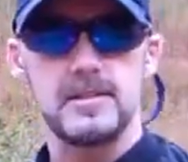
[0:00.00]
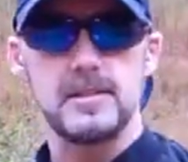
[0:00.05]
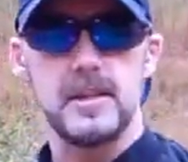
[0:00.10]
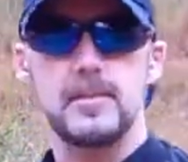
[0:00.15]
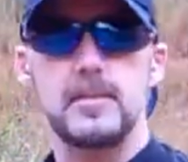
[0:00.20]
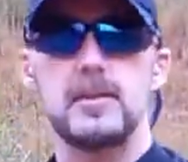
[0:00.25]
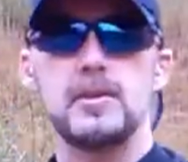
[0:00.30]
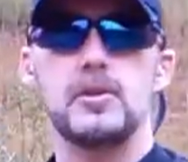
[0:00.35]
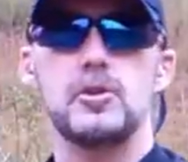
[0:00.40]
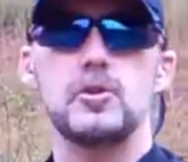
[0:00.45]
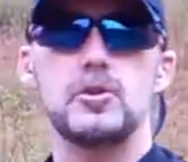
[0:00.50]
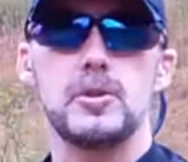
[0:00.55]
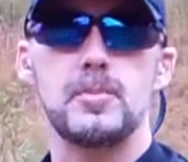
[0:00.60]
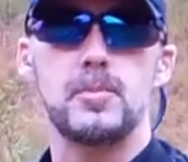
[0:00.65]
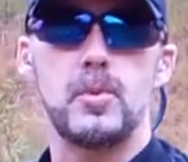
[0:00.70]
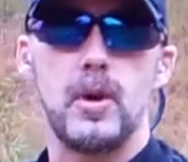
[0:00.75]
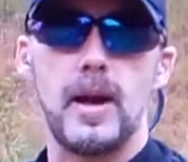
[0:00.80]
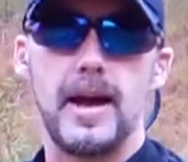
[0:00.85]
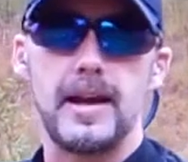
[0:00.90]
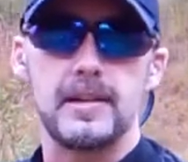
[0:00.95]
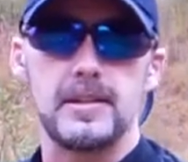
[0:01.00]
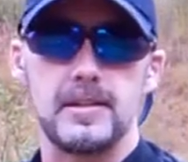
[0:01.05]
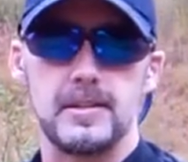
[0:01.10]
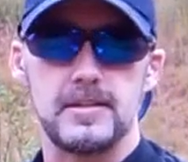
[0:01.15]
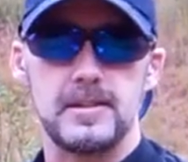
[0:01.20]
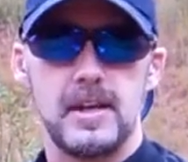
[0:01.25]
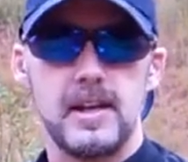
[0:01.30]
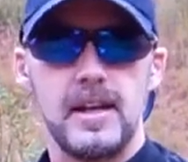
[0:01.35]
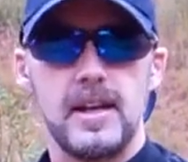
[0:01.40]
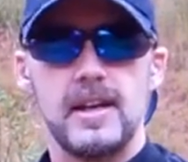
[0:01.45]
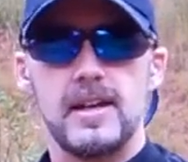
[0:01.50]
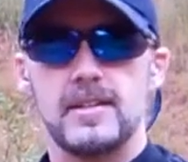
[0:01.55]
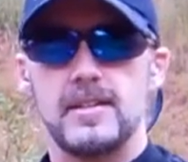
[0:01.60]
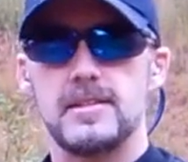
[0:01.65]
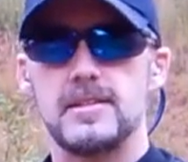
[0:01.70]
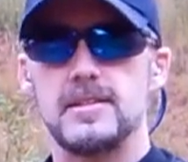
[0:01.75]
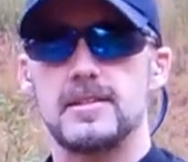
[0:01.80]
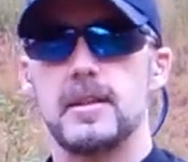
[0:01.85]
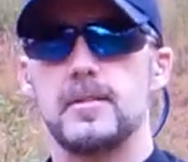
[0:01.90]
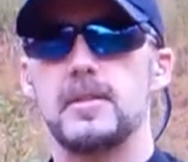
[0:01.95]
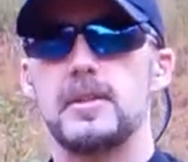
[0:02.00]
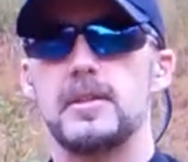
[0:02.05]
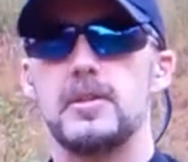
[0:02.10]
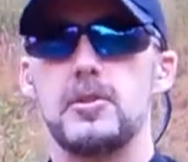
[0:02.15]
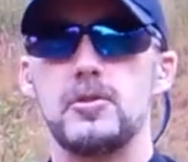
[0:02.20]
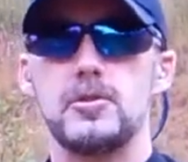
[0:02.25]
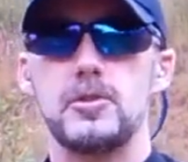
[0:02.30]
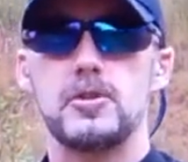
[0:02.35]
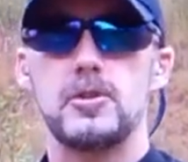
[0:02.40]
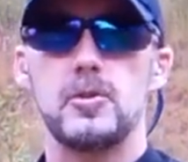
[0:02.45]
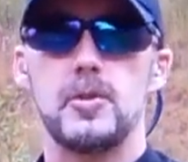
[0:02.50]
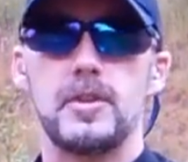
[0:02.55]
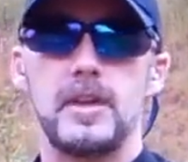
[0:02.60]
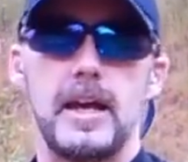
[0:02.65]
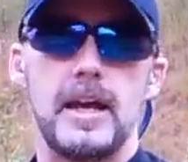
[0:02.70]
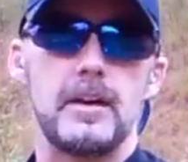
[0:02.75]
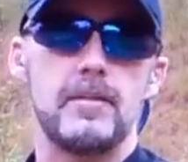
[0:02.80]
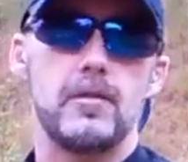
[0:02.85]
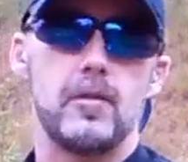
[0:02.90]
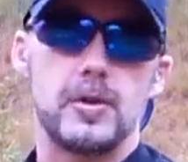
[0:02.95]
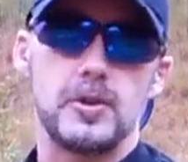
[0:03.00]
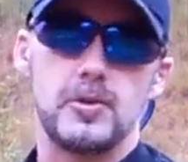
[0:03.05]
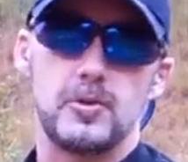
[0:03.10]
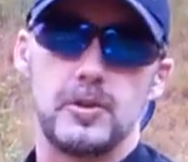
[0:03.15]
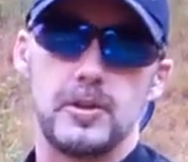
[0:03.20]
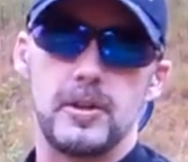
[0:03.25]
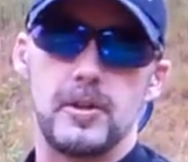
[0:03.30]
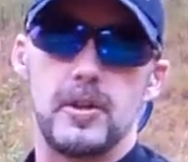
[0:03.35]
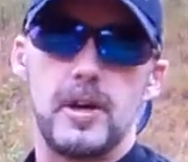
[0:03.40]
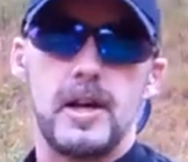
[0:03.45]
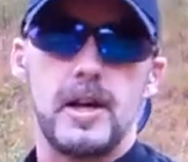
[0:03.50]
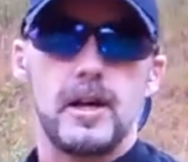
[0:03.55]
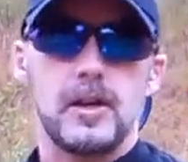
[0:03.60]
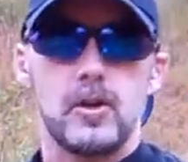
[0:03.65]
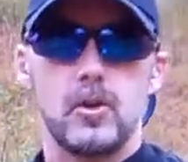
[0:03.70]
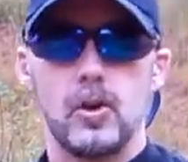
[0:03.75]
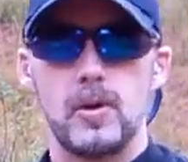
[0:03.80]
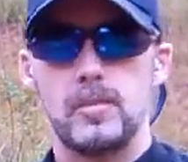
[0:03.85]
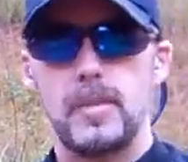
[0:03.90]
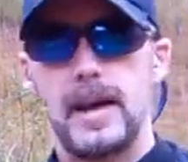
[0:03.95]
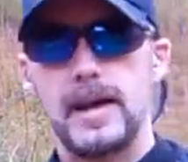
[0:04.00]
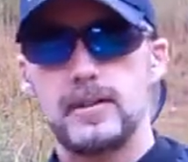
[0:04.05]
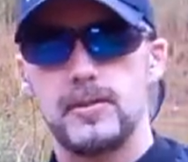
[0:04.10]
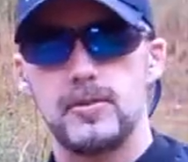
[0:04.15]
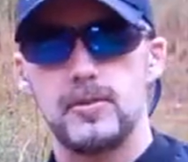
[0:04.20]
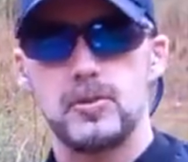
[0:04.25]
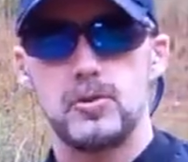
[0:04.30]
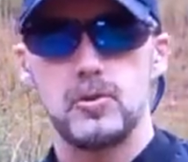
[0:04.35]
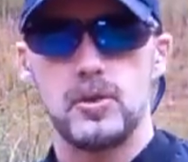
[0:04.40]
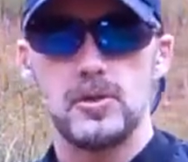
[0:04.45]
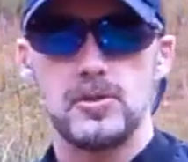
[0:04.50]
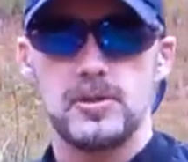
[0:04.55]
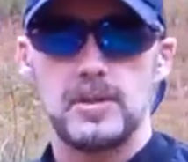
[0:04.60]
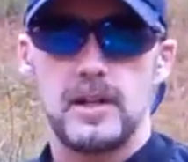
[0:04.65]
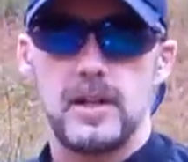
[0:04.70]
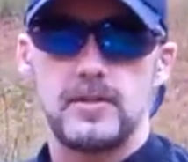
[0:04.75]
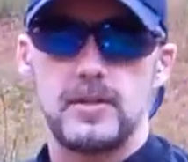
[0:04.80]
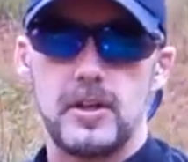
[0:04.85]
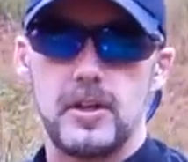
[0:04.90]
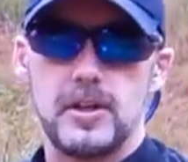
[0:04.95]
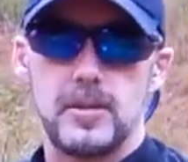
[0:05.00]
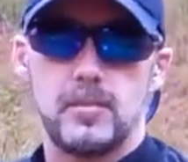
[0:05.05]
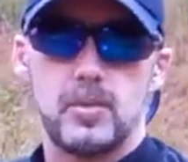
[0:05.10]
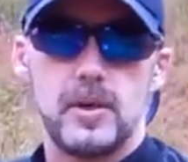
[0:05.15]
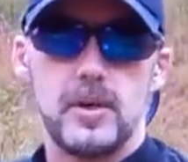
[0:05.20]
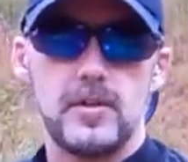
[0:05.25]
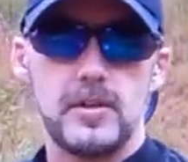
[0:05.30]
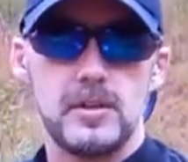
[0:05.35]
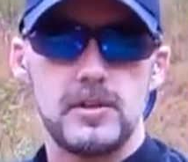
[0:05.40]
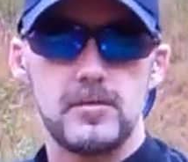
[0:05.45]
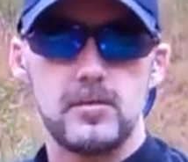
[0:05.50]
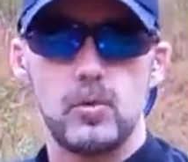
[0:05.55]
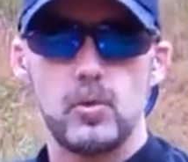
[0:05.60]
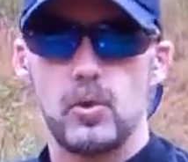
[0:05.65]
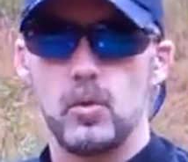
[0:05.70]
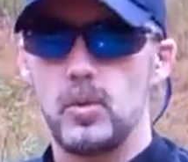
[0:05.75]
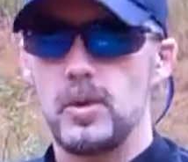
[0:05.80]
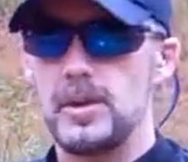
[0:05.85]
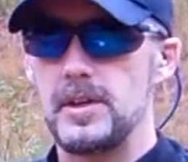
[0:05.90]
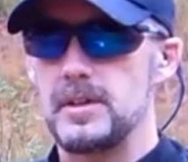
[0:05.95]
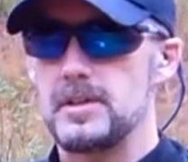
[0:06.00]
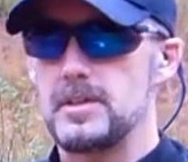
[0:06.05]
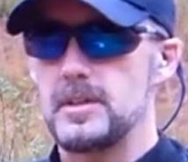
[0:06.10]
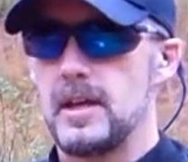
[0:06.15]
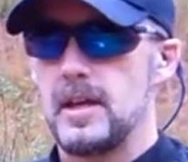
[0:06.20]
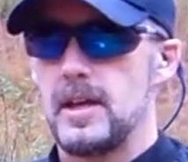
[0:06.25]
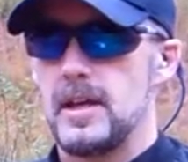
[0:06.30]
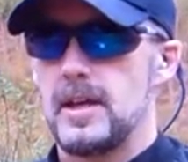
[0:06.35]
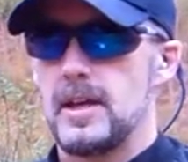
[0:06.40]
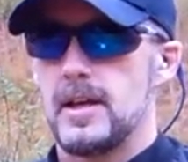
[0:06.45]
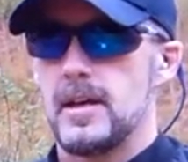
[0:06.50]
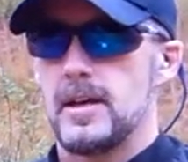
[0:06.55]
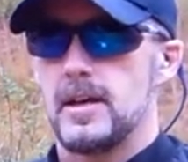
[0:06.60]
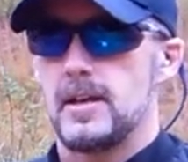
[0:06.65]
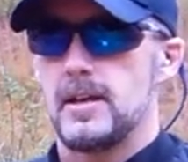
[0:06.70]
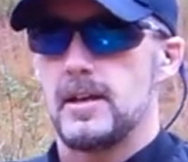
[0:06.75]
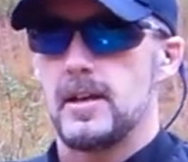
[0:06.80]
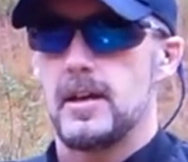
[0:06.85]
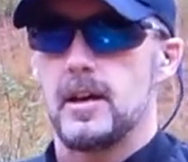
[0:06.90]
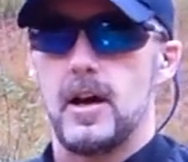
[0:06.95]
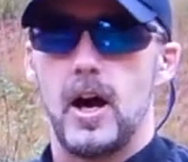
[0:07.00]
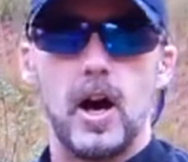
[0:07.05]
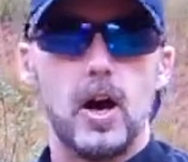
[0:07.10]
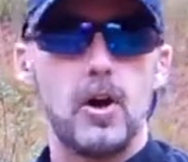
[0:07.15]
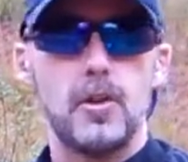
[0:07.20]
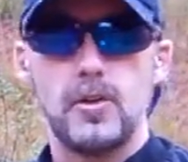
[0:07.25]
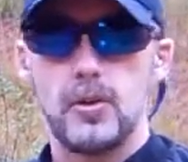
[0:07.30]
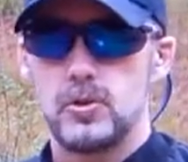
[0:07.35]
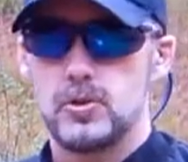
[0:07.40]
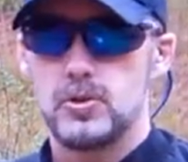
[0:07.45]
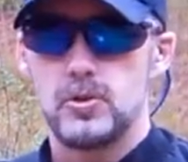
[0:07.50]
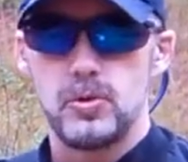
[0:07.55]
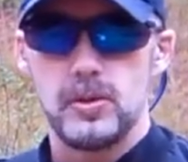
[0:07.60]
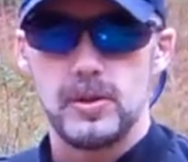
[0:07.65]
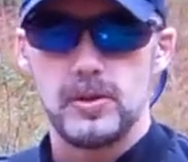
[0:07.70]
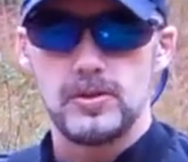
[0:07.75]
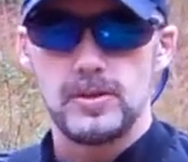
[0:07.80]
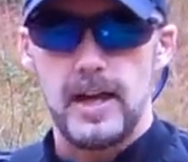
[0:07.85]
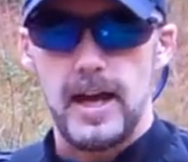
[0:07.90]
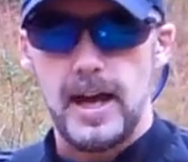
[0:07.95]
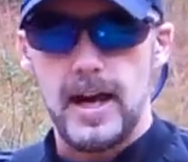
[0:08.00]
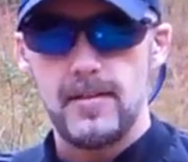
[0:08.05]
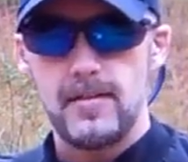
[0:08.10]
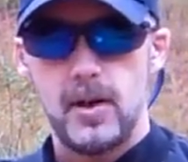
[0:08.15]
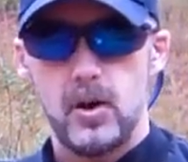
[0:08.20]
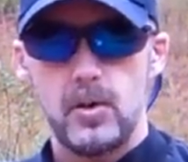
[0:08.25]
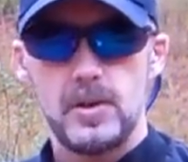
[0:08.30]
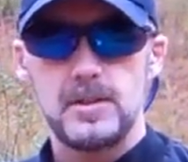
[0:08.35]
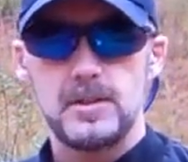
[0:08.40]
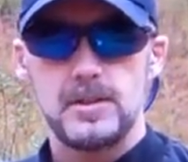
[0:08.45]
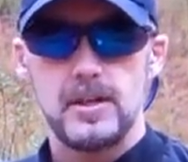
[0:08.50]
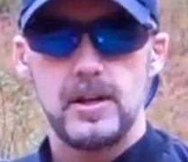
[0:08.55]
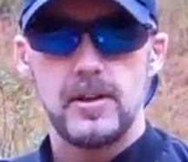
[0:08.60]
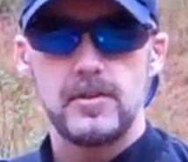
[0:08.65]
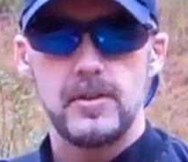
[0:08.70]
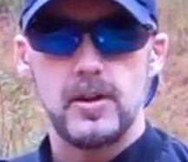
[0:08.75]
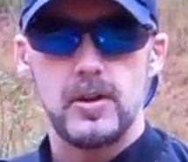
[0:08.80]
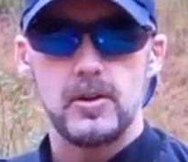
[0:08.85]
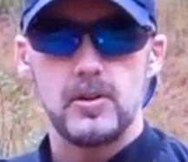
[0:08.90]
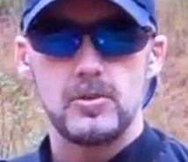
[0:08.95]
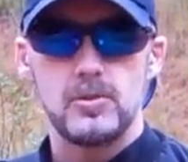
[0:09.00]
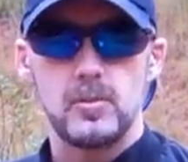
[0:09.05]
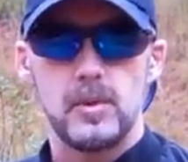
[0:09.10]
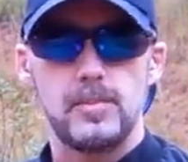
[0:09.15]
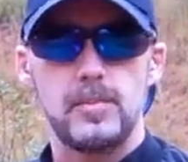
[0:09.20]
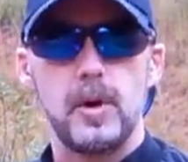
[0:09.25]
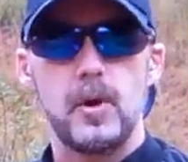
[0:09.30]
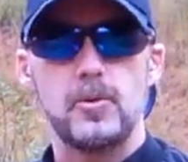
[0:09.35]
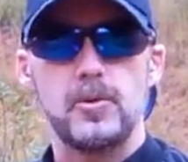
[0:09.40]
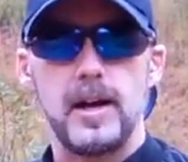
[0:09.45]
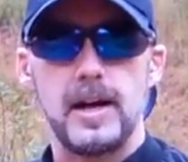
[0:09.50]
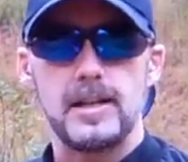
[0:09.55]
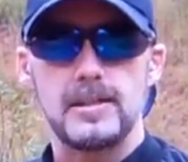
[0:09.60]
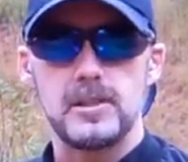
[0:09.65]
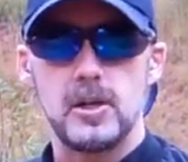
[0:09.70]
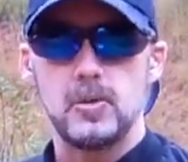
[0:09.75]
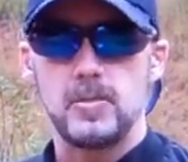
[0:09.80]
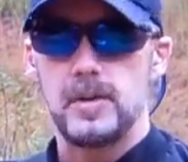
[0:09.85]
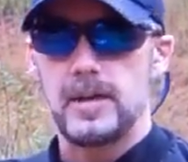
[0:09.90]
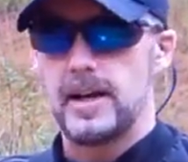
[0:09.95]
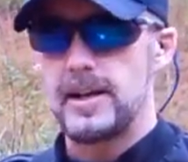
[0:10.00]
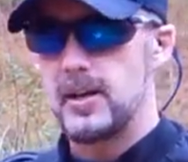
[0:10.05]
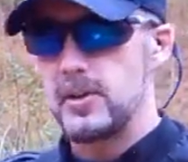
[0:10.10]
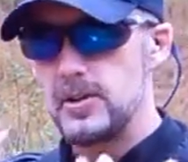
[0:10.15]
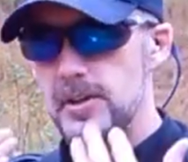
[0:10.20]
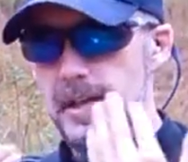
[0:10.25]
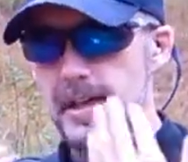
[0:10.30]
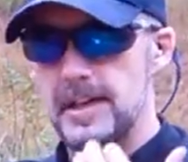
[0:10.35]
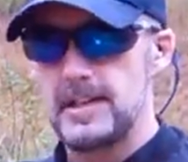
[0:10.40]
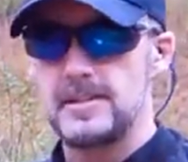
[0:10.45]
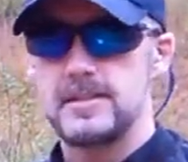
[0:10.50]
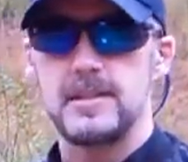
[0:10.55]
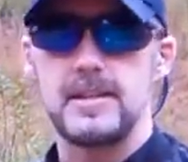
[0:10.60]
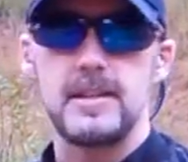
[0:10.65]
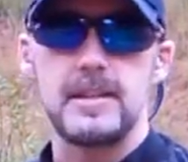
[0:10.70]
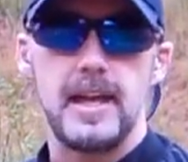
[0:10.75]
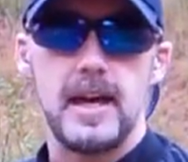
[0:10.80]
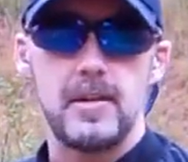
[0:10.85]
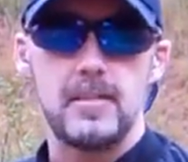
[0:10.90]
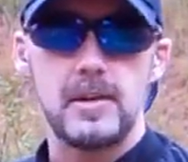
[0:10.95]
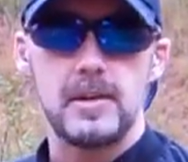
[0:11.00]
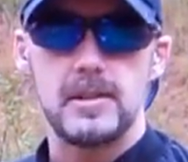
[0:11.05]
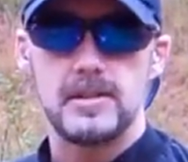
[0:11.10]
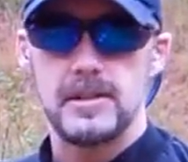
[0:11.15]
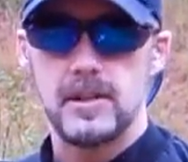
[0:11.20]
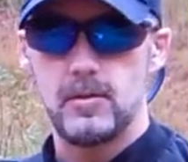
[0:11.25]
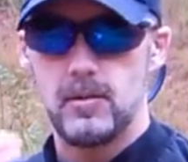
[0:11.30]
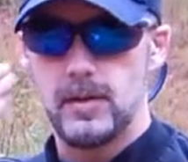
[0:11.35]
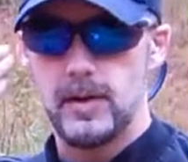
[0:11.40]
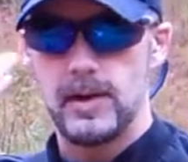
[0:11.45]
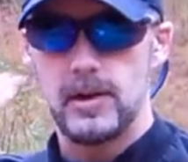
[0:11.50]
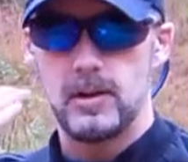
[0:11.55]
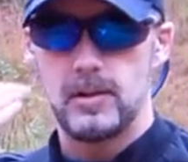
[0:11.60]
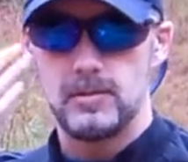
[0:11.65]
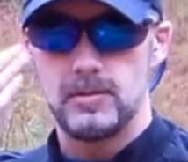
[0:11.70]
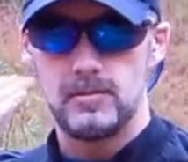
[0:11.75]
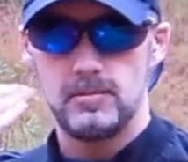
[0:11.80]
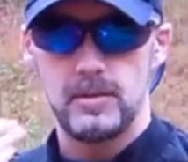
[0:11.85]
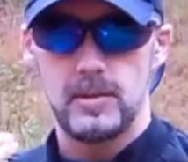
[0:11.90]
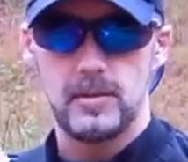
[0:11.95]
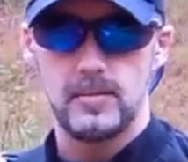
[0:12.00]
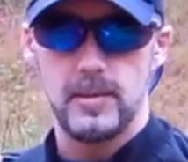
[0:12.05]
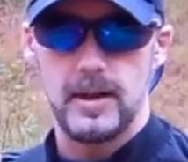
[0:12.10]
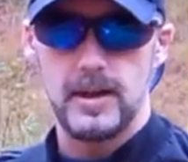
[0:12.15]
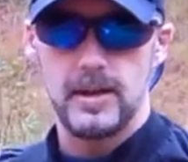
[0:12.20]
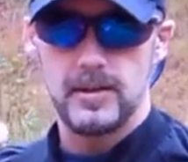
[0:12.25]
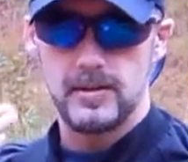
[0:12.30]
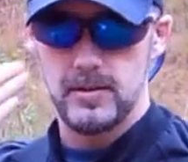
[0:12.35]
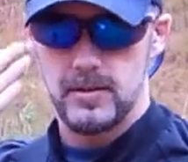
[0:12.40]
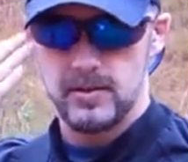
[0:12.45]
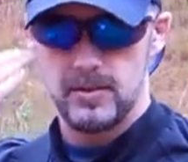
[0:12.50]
is something that you should practice. This is something that you should do with every drill. Going back to the drills that I've done the previous 4 weeks, all those drills, I've always done those with both eyes open. I know you can't see that because I wear my